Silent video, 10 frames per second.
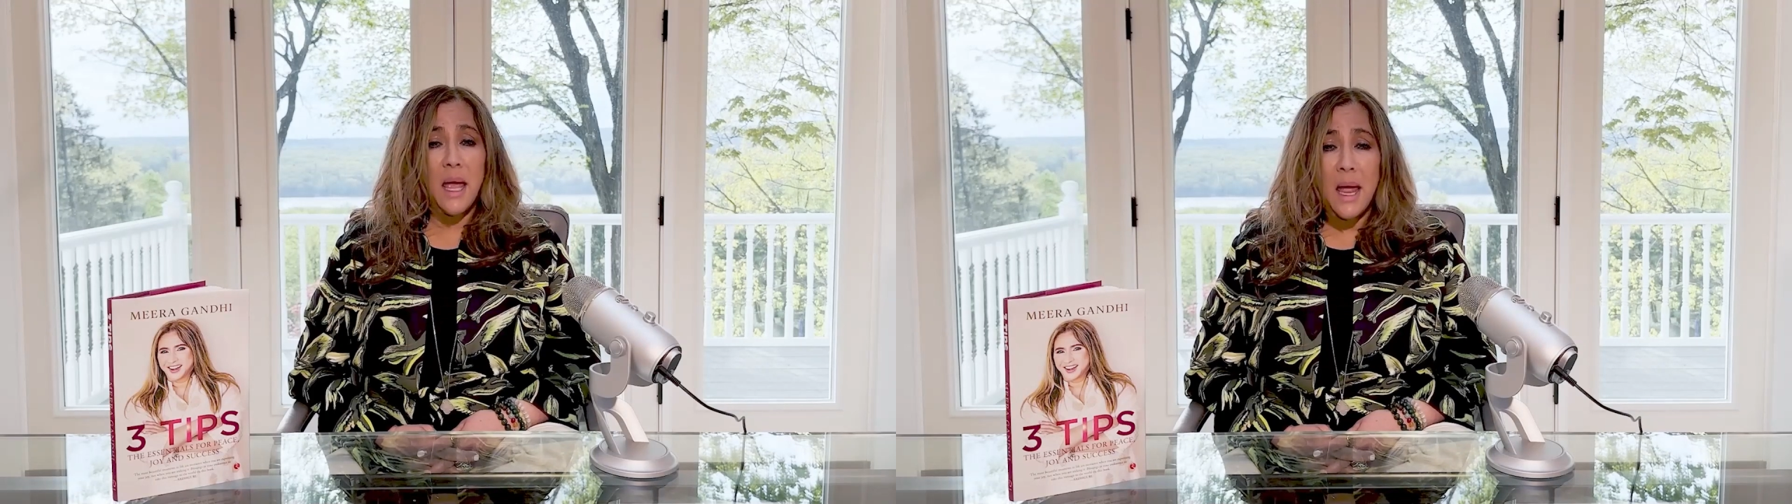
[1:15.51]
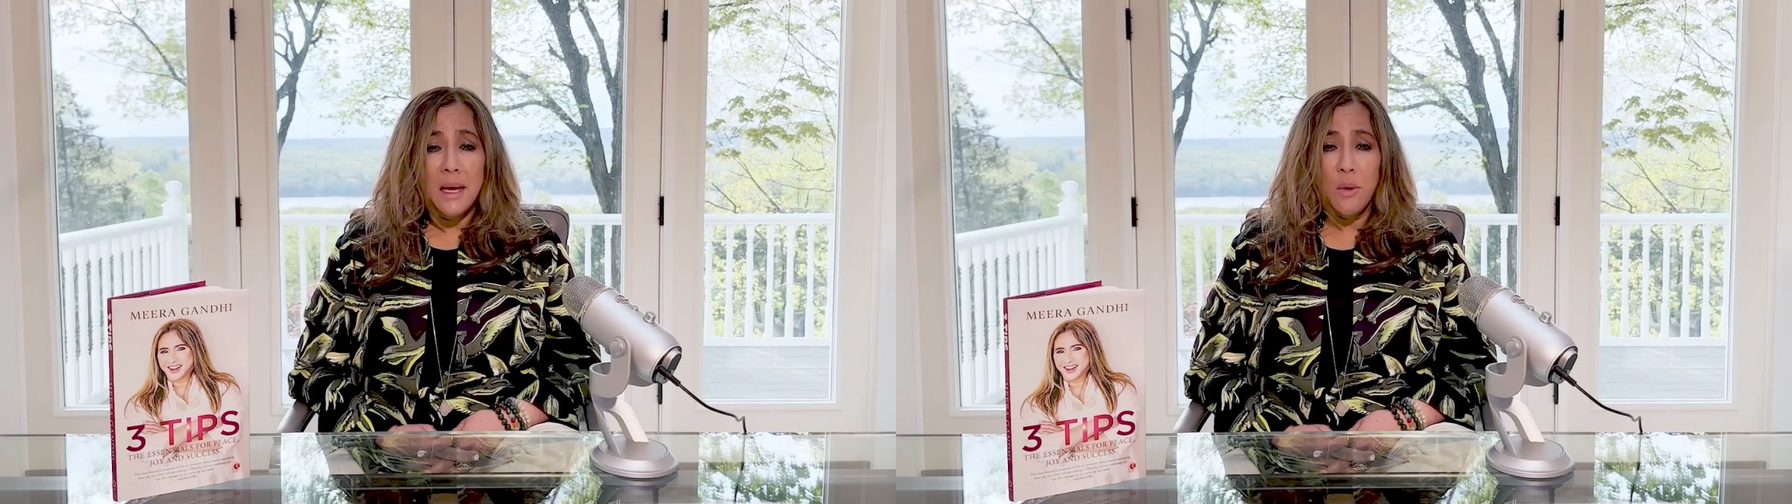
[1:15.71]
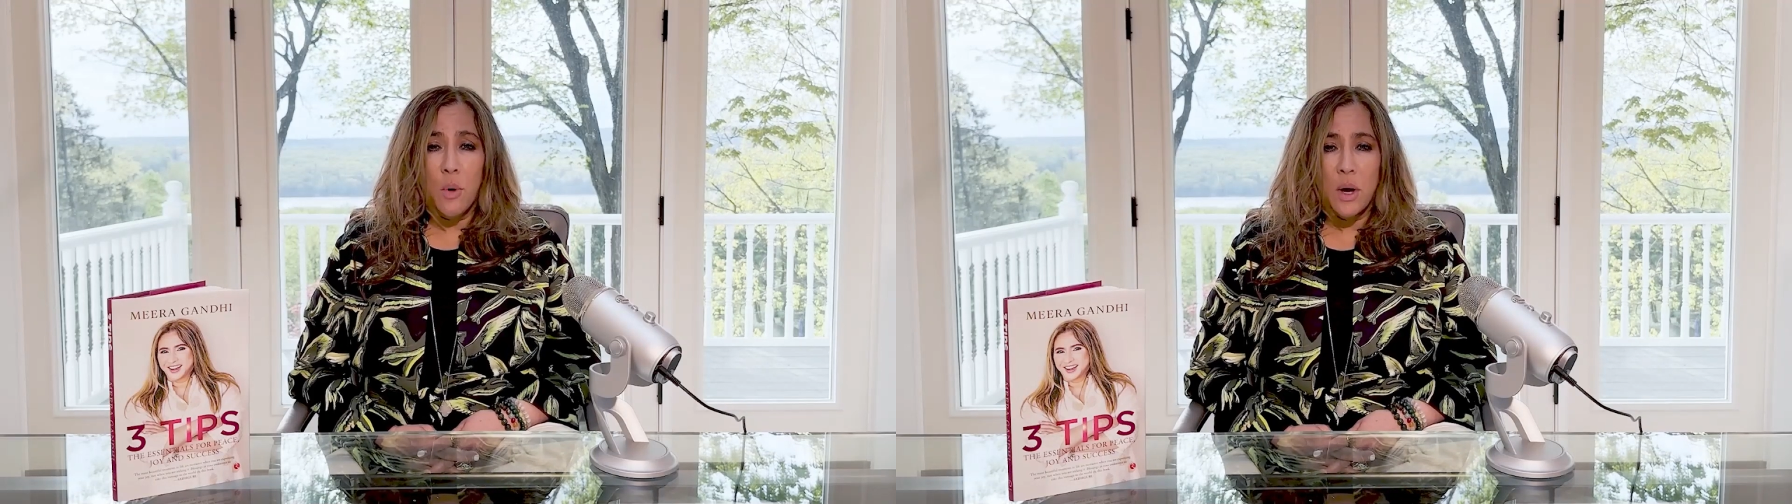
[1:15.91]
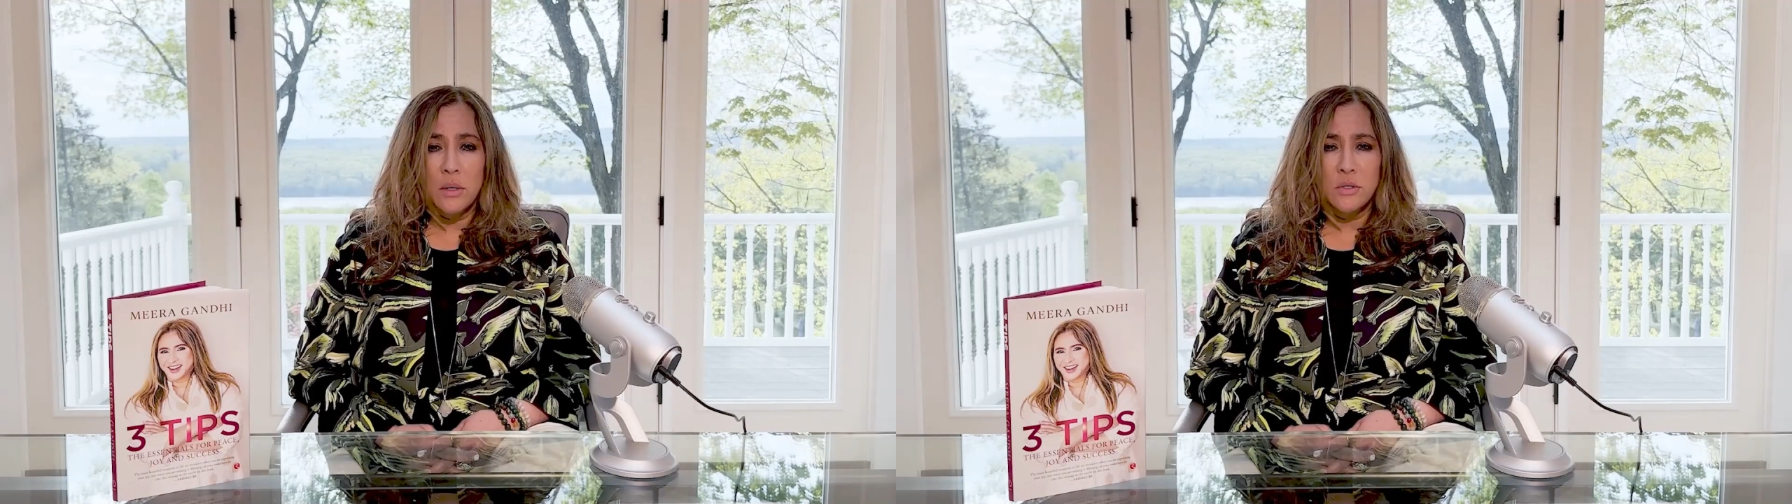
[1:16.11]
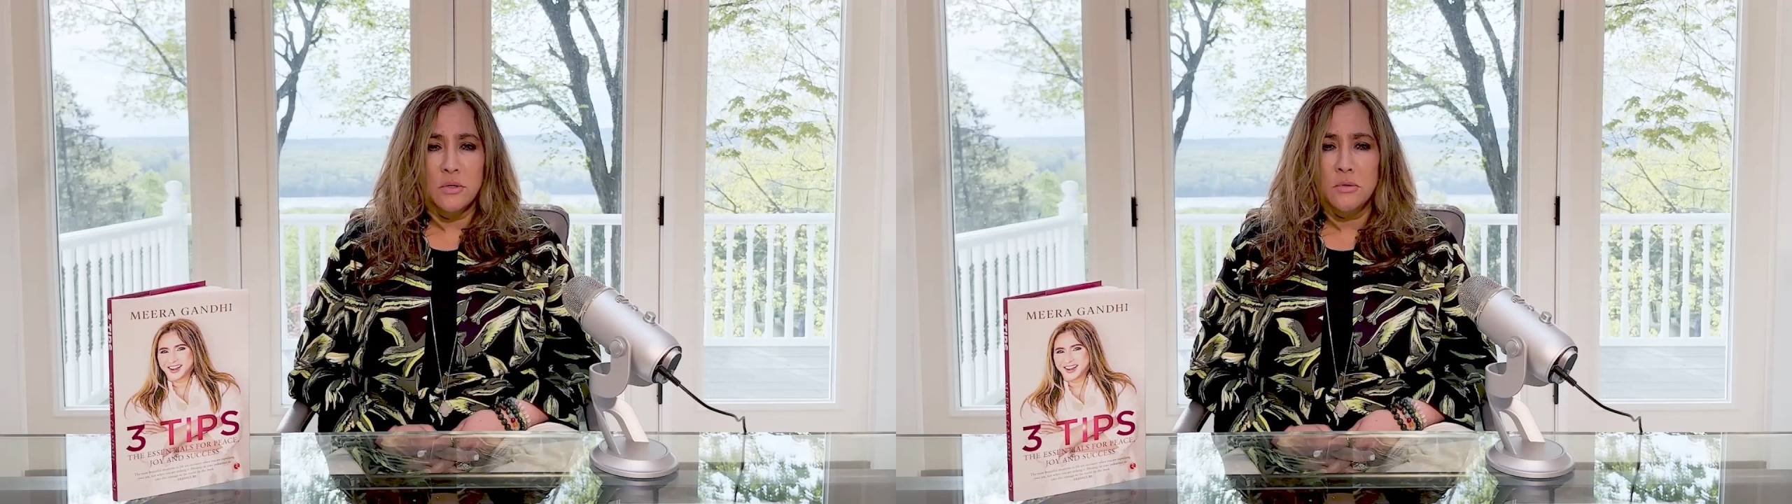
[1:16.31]

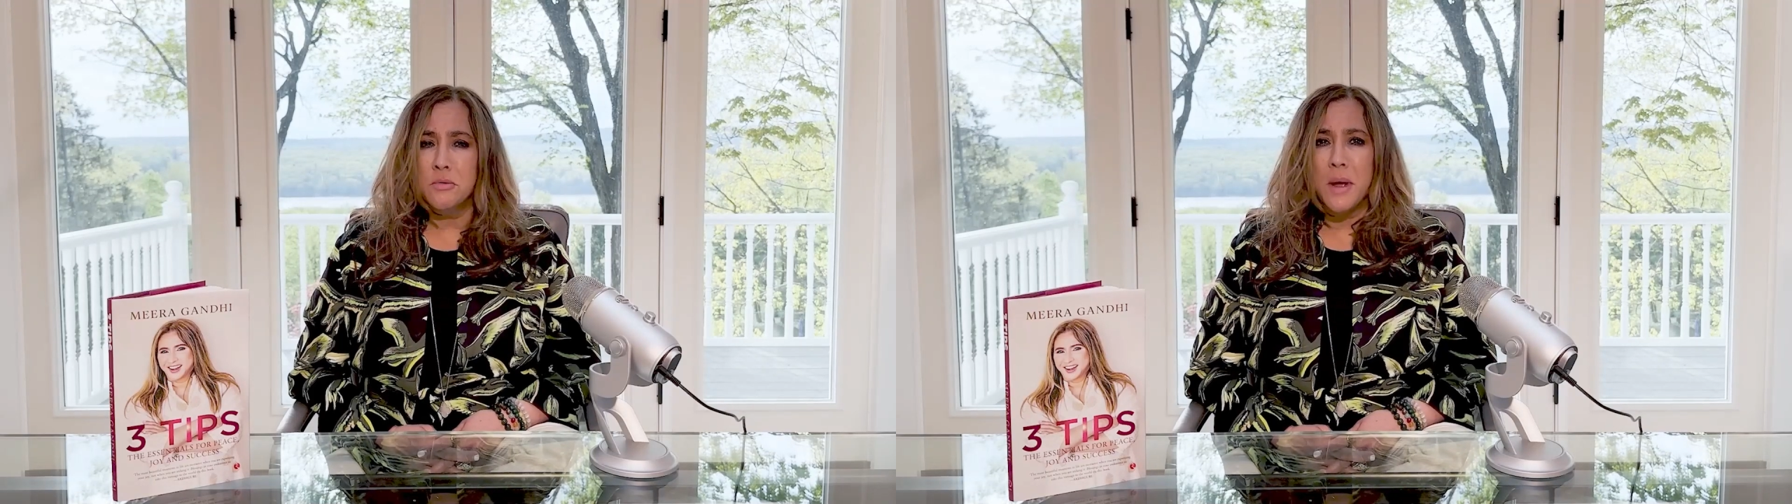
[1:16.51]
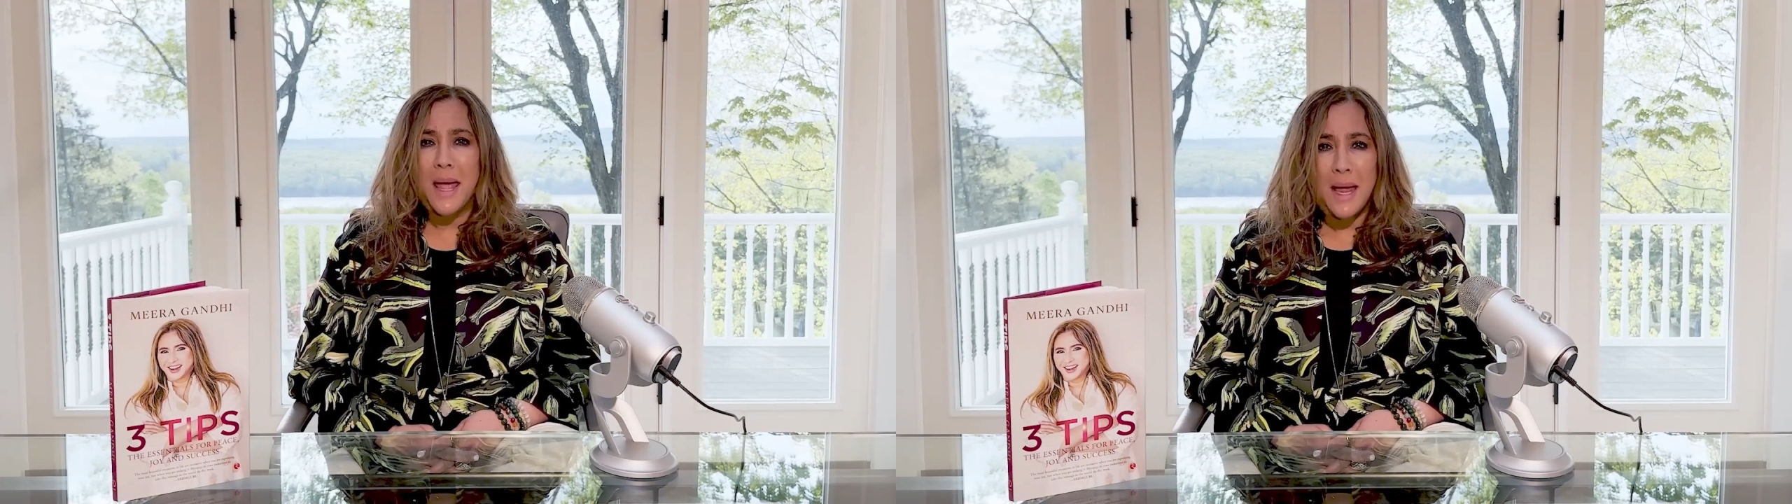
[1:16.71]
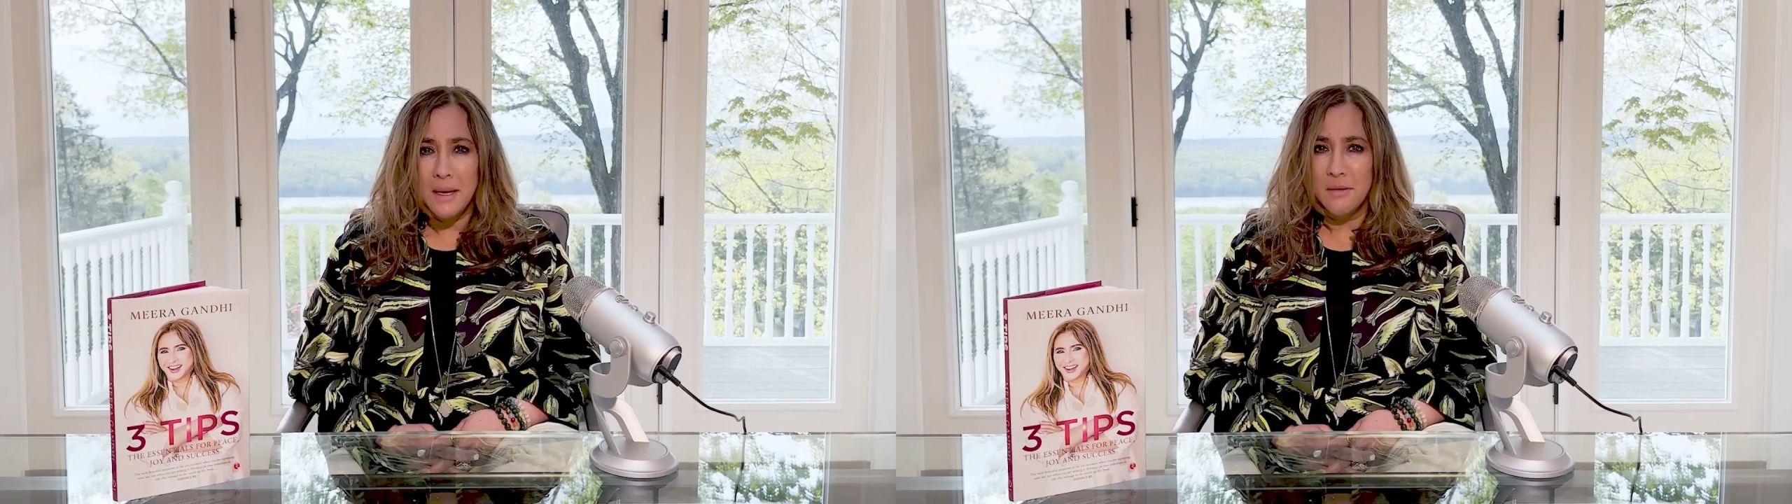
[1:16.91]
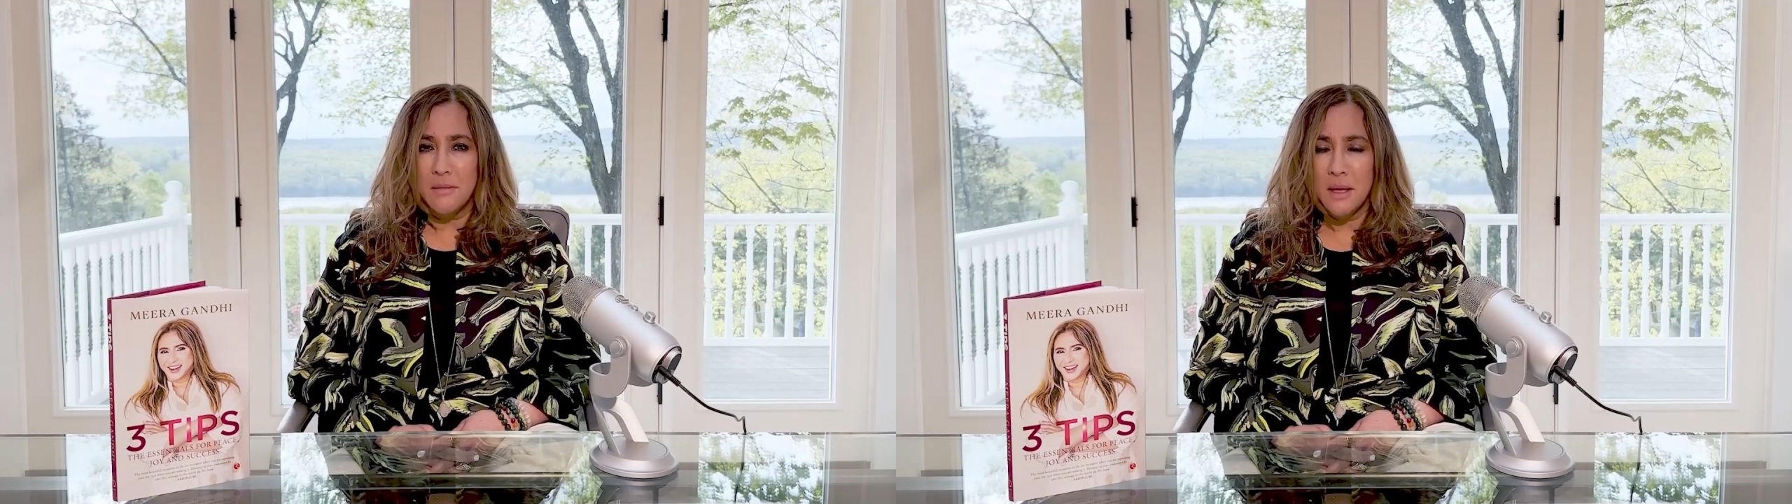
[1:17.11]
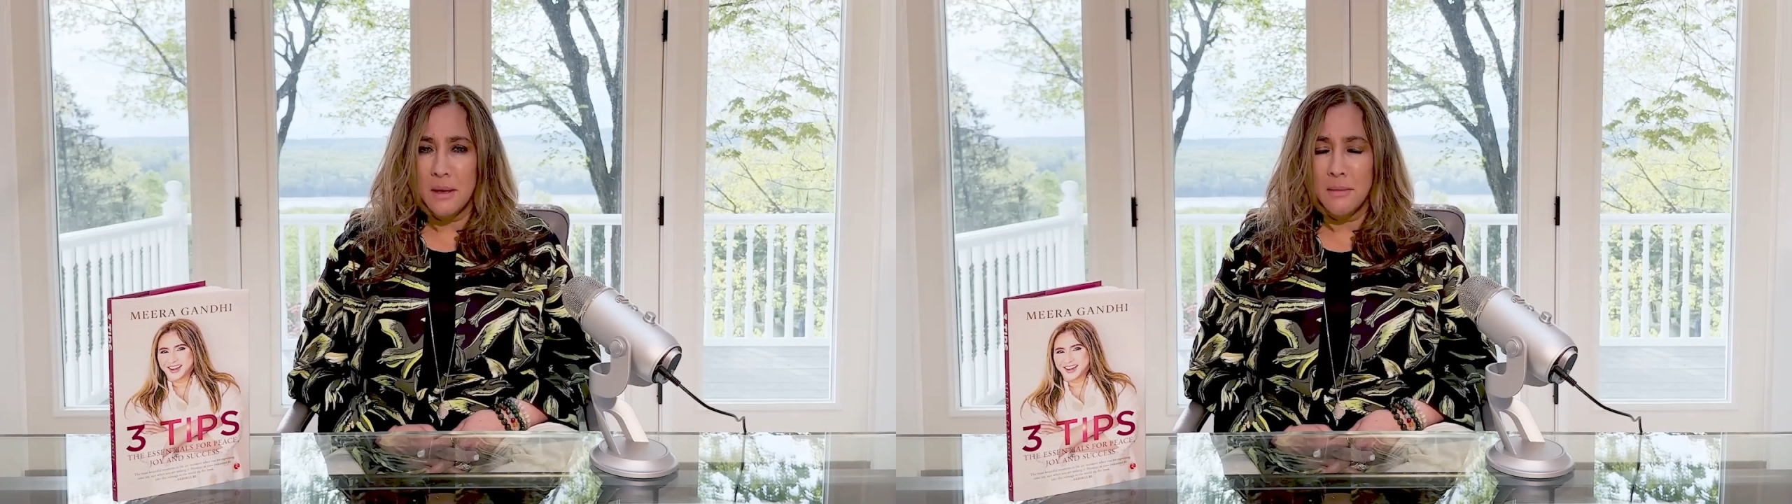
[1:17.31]
anyone to do
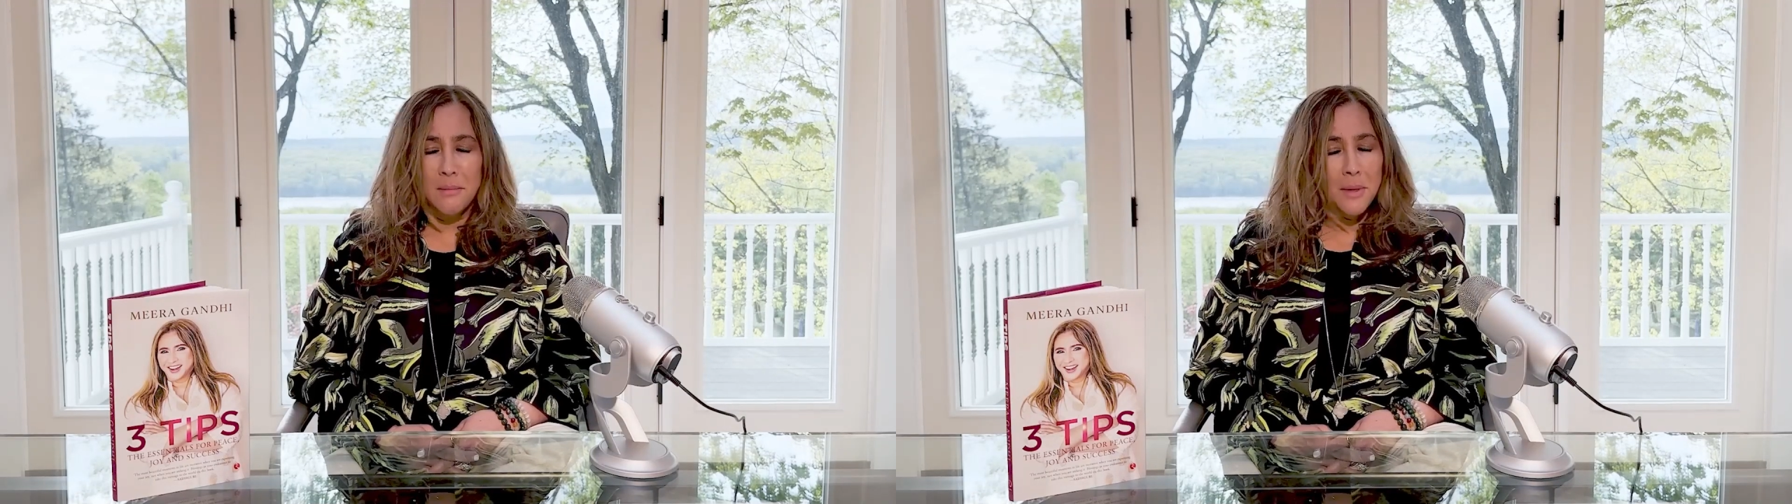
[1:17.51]
anything